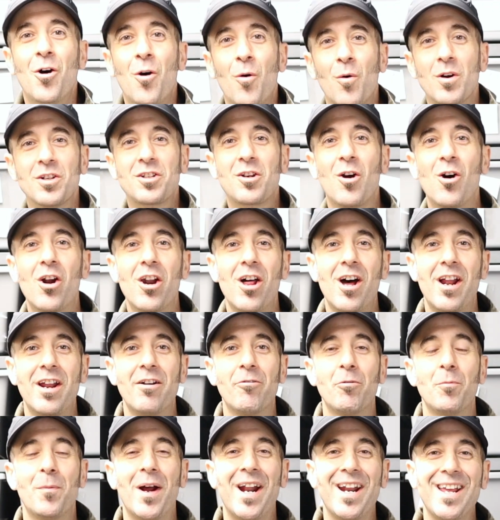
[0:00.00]
What's going on,
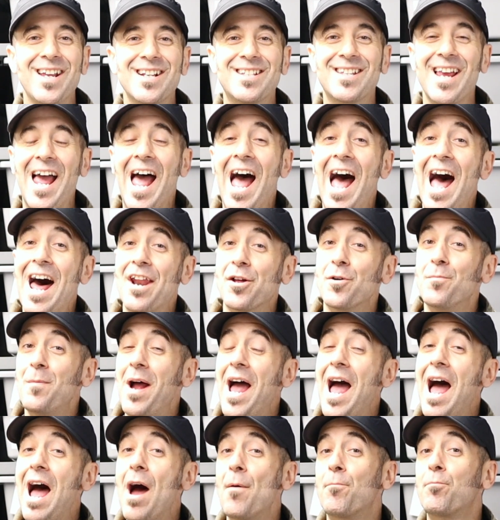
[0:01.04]
everybody? It's Adam
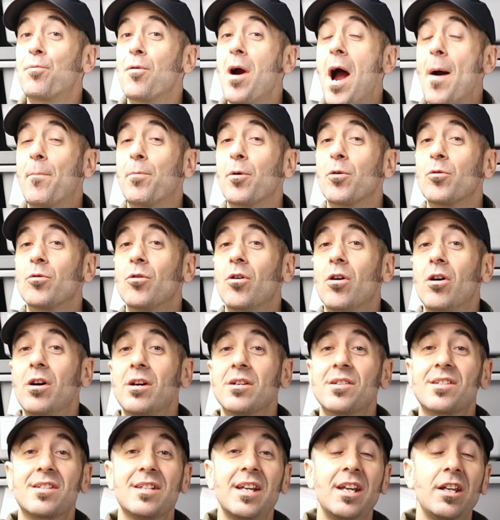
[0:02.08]
at Proper
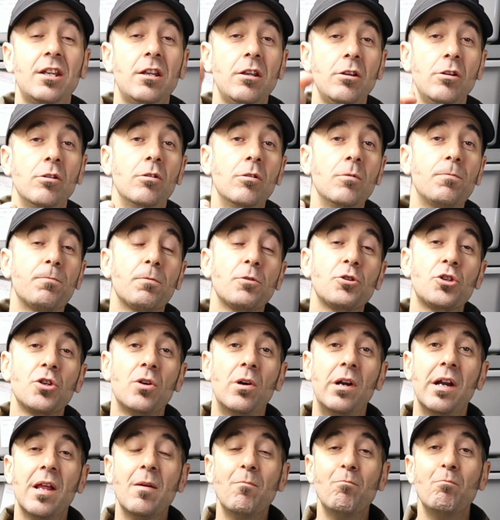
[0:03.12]
Royals. Thank you for
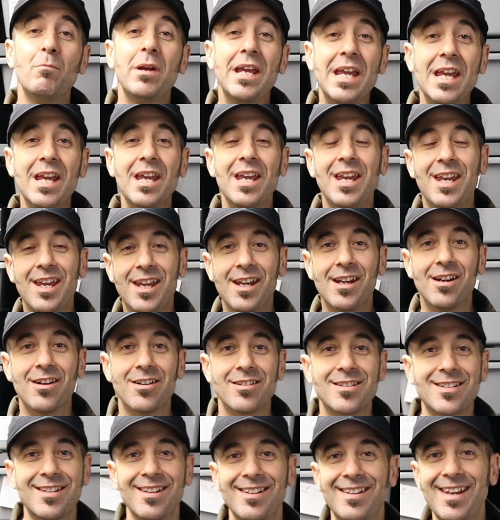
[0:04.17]
joining me
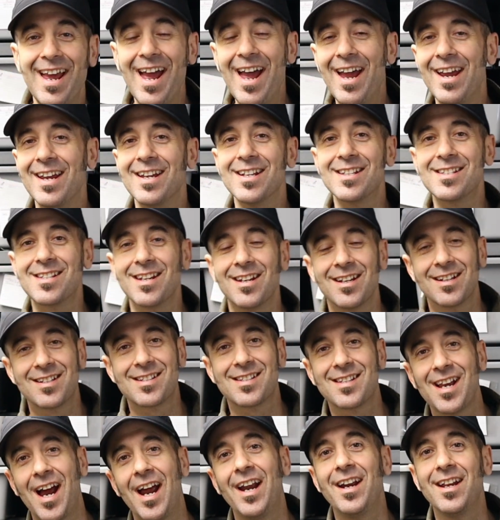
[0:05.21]
here today. It's an
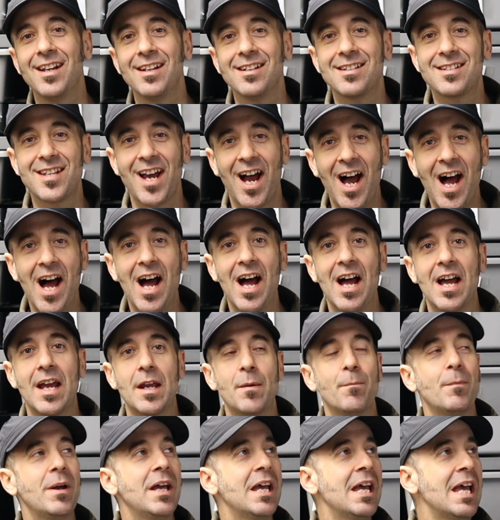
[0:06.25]
exciting
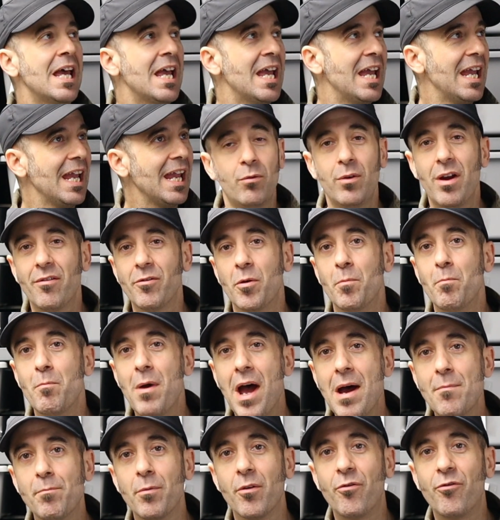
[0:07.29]
time. If we haven't
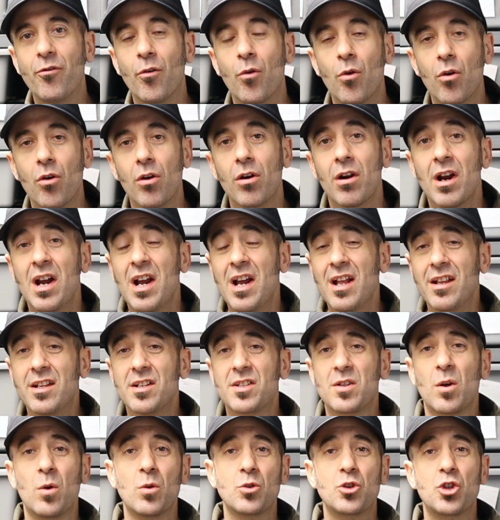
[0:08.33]
met before,
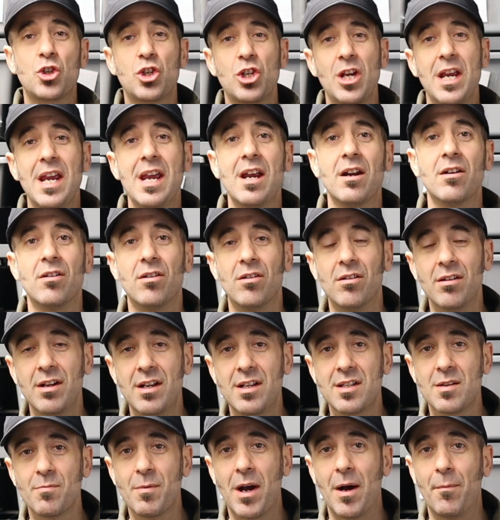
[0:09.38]
this whole channel
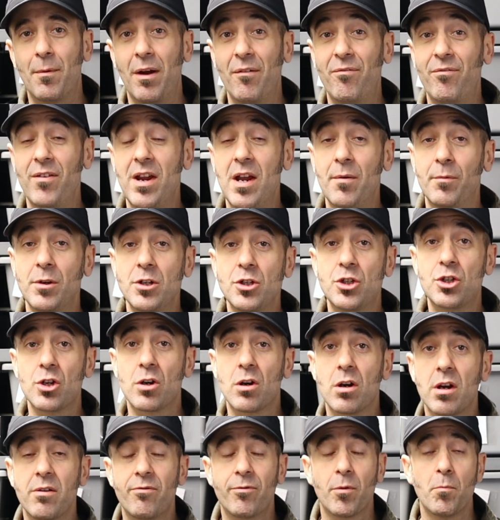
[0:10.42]
is about my family's
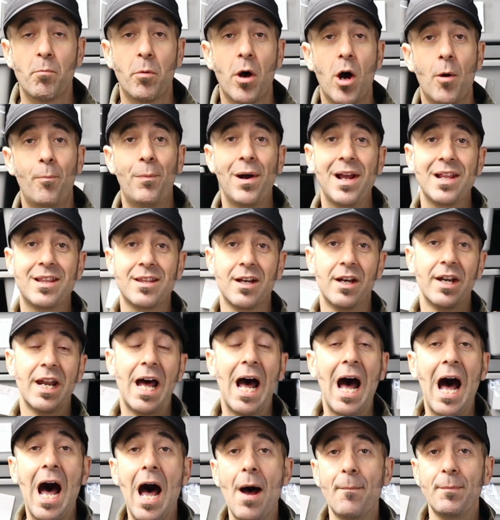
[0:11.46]
journey from ball python
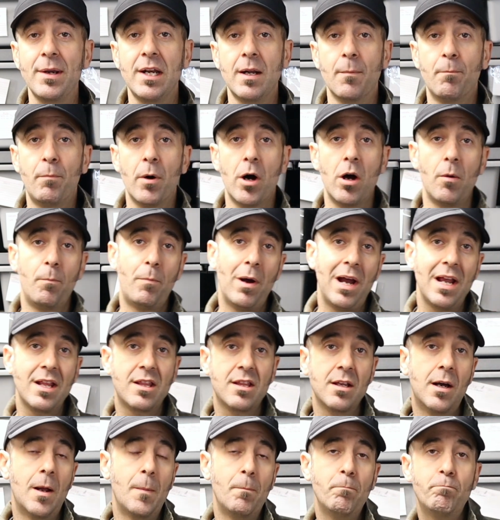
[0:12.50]
hobby to ball
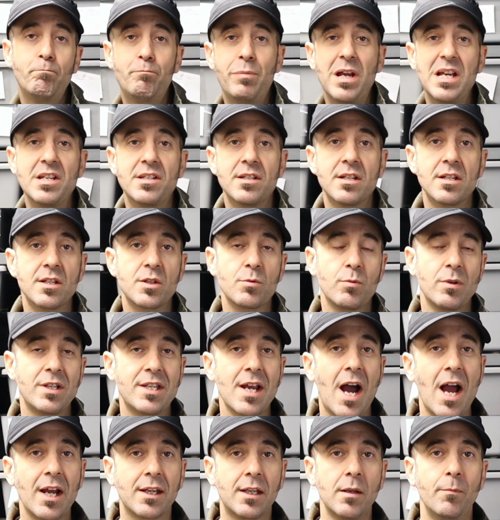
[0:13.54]
python business. We
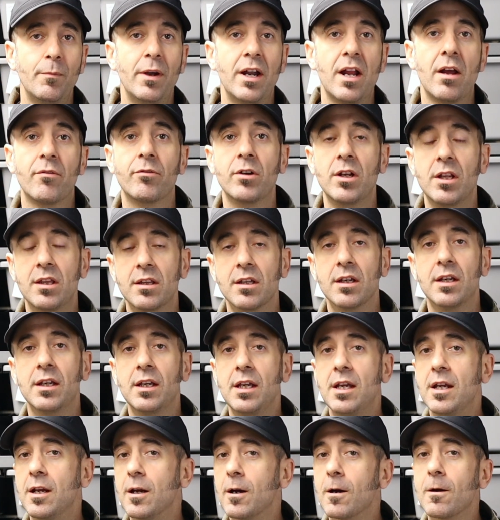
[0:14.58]
document
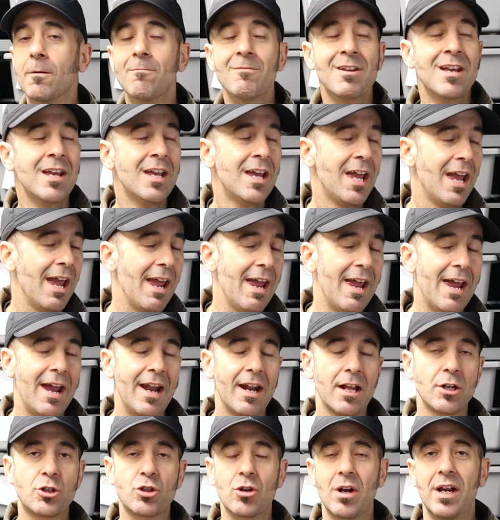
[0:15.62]
everything here,
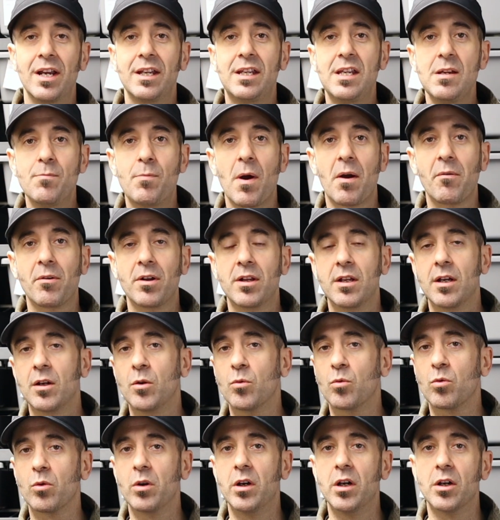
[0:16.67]
and I try and keep
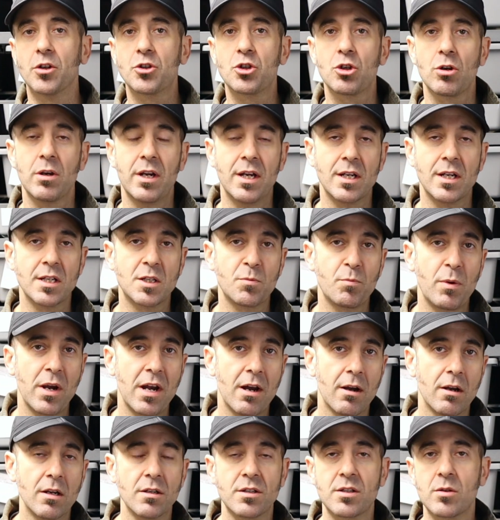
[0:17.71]
everything real
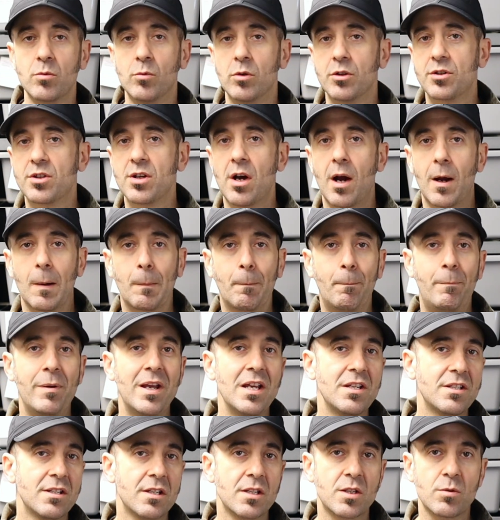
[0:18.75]
transparent. So we'll talk
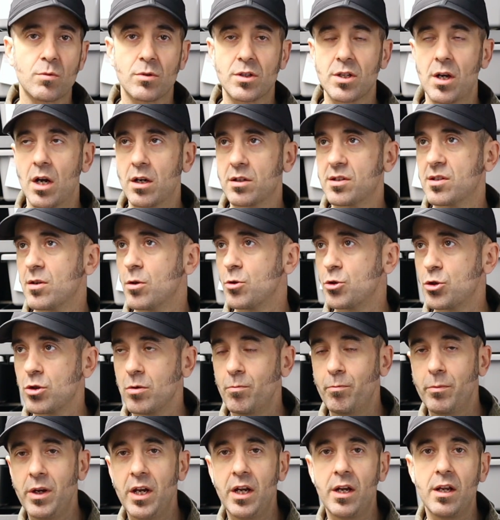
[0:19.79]
business, we'll talk social
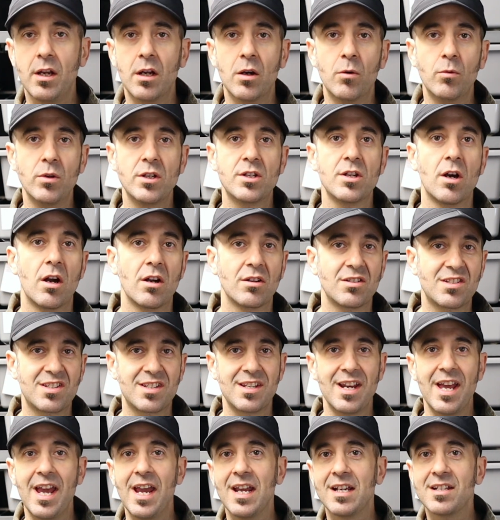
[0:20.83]
media, we talk
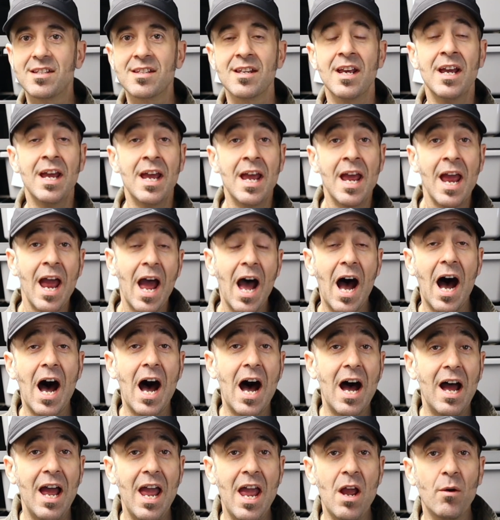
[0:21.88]
snakes,
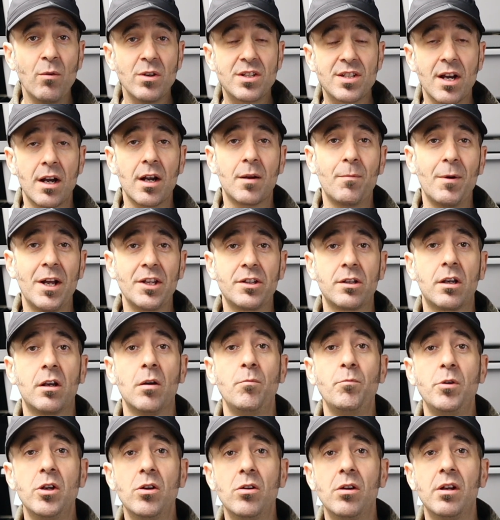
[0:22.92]
and we talk about the
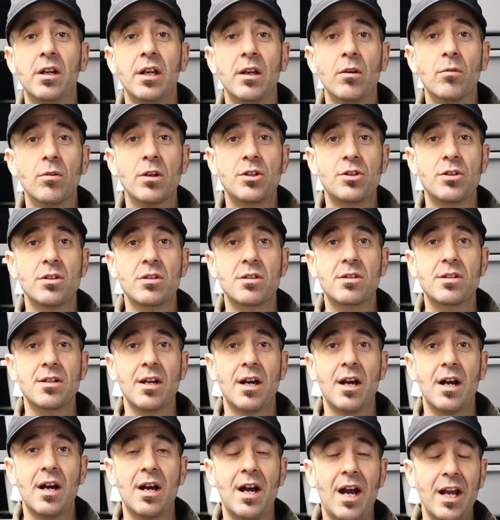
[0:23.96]
community, which is,
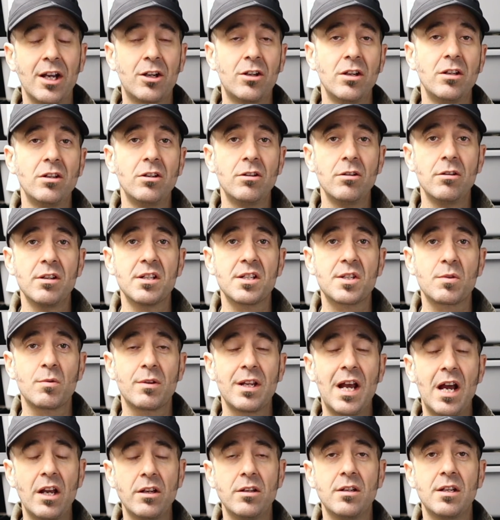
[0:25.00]
I couldn't do this
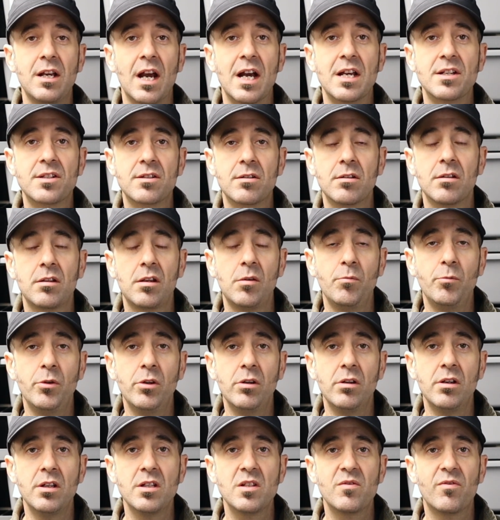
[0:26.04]
without you guys, so the
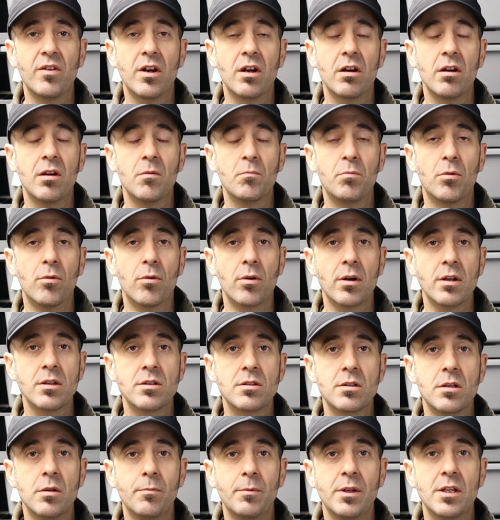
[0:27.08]
community is very important
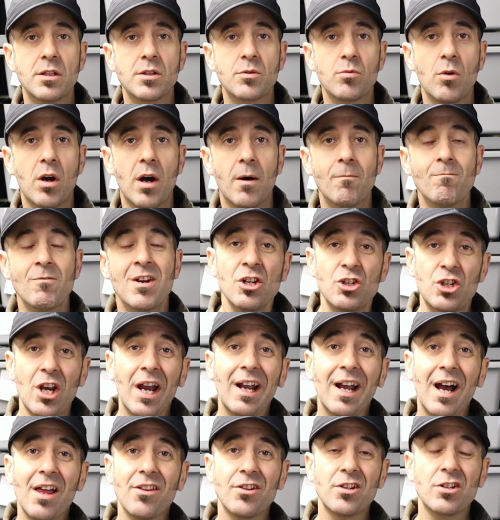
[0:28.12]
to me as well.
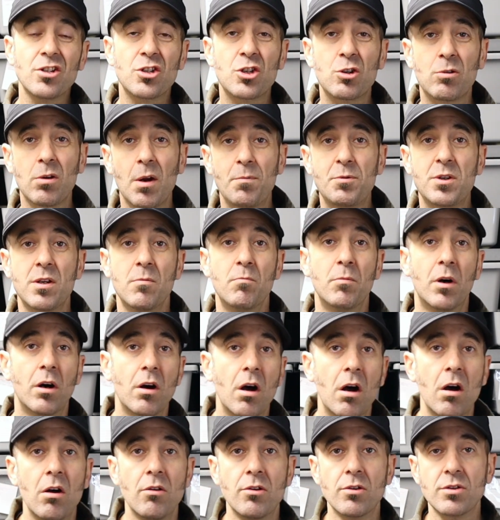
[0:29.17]
Check out the description
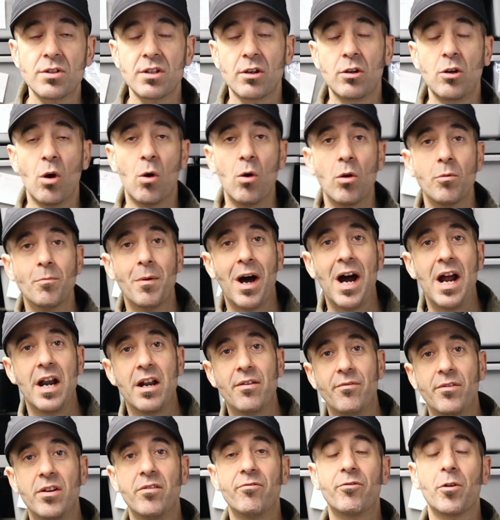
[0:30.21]
below. There's a gold mine
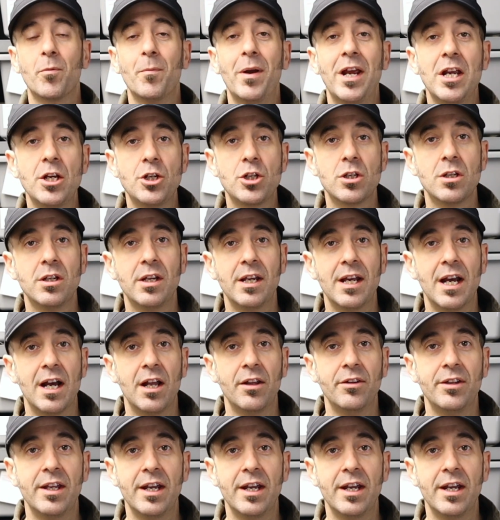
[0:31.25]
of information down